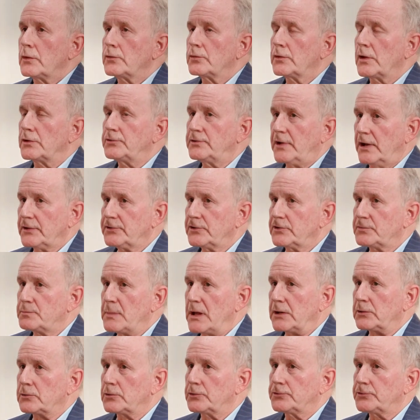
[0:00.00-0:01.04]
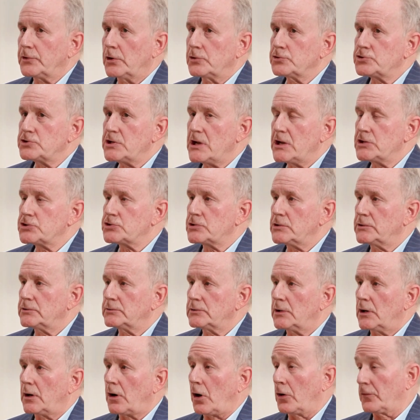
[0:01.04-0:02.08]
The Texas Medical
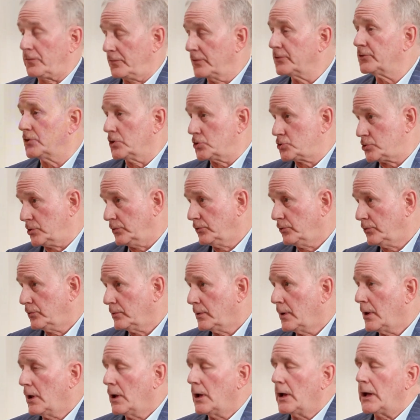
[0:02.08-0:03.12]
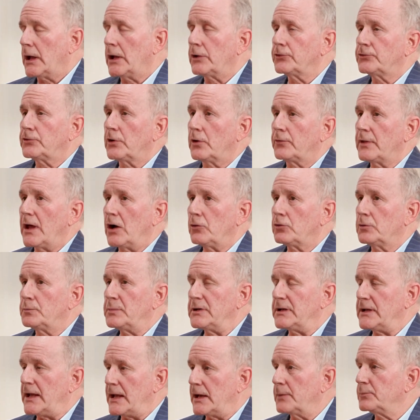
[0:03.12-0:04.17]
Association are physicians. And so that would
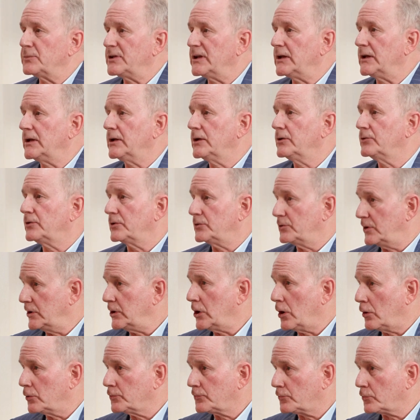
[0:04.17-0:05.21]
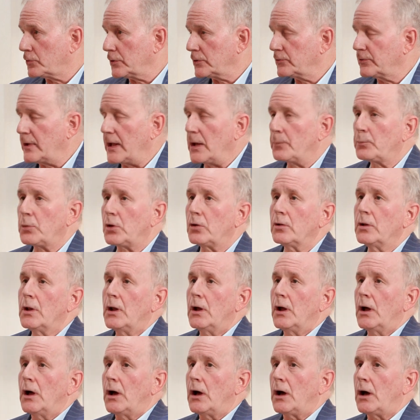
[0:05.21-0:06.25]
be MDs and DOs, for example.
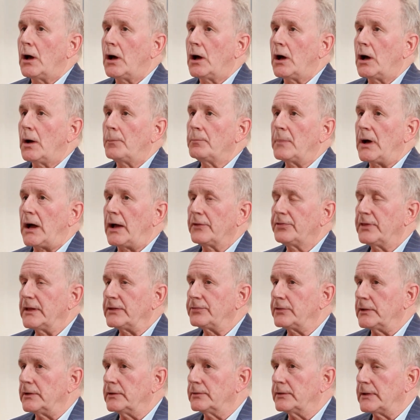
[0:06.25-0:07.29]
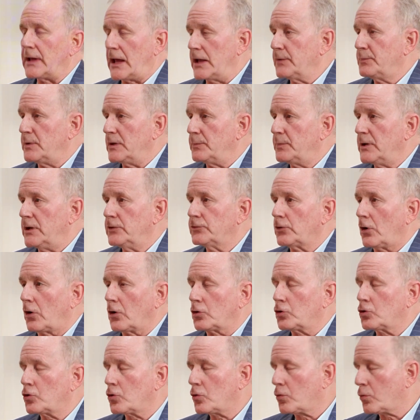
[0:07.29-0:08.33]
I think the APPs are
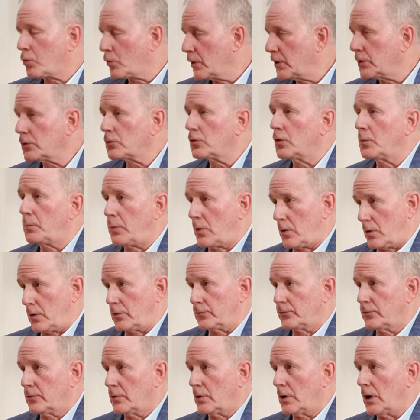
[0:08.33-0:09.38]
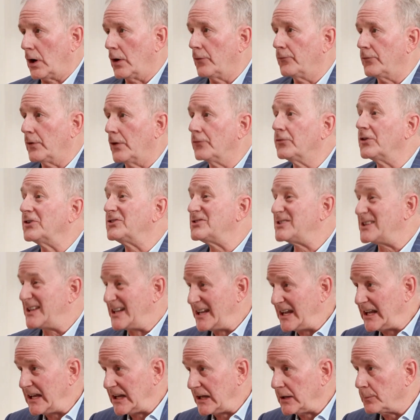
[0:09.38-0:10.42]
a critical part of the
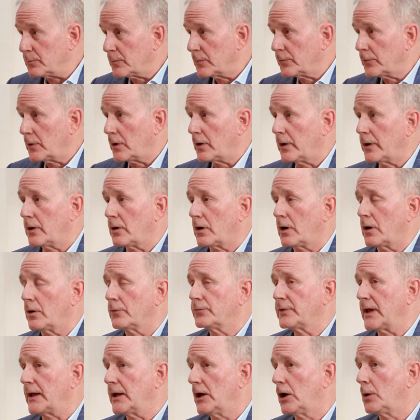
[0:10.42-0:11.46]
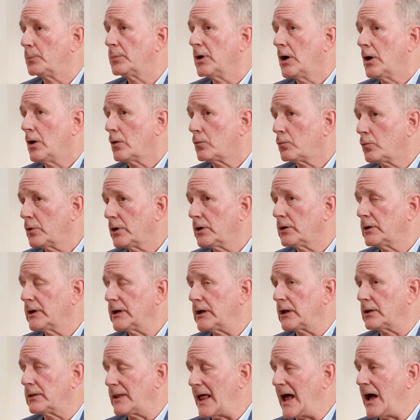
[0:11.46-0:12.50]
team. They help
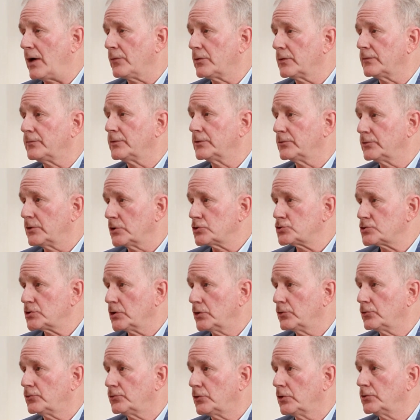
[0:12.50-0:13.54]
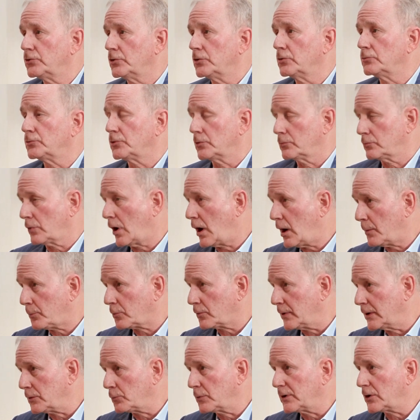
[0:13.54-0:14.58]
really allow the physicians to
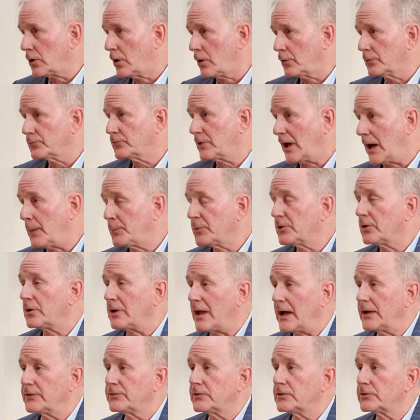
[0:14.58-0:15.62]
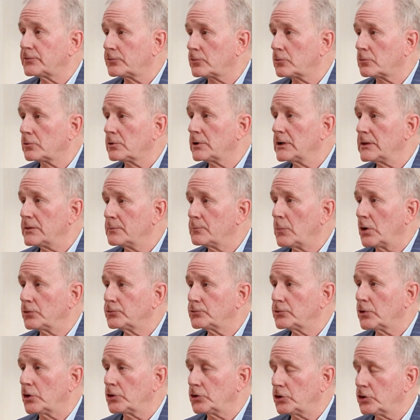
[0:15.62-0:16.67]
operate, we call top of the license, for really the
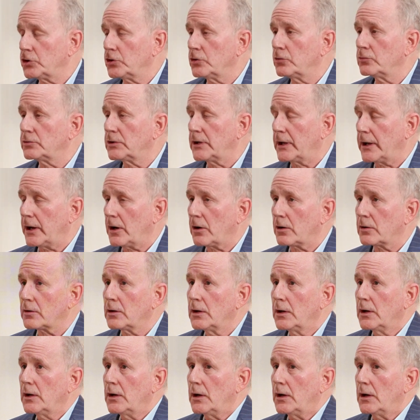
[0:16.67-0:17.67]
most acute care